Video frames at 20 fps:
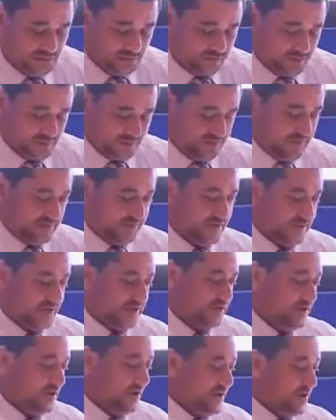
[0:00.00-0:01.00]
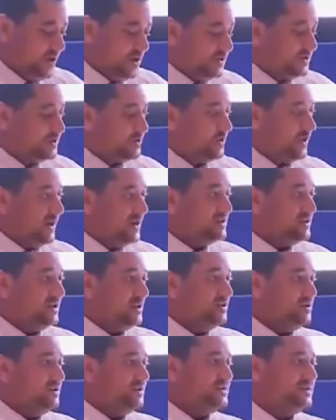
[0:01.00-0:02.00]
processing. So
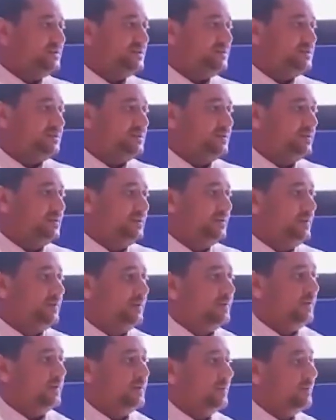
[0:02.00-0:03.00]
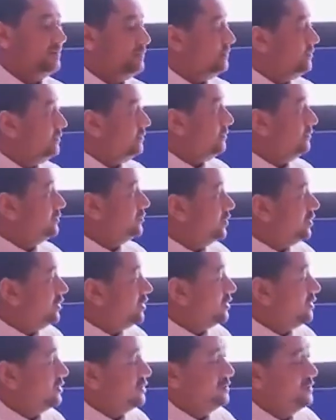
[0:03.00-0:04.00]
actually this
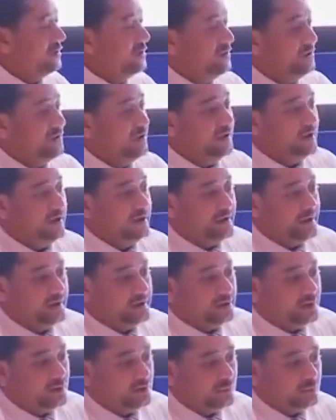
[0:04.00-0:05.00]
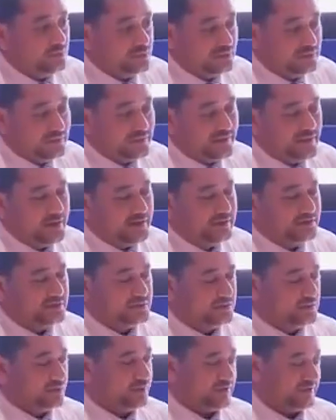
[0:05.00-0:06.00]
talk will carry
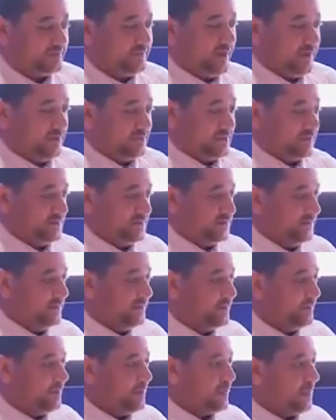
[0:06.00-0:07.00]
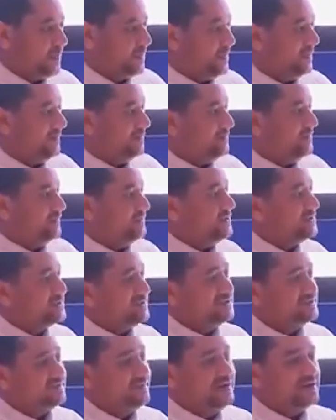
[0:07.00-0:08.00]
two aspects. The
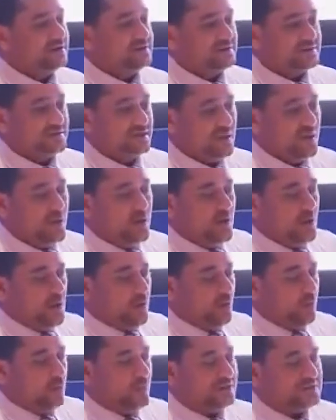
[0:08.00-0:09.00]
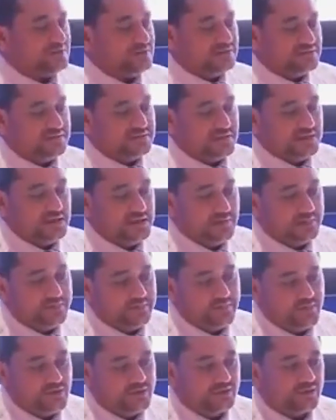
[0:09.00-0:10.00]
first aspect, what is the
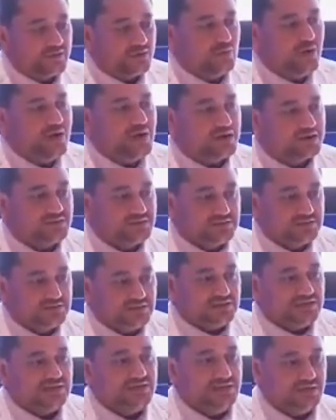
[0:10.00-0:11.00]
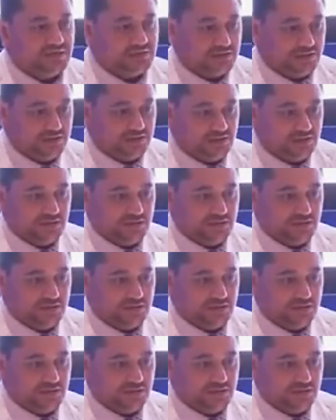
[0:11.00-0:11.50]
required technique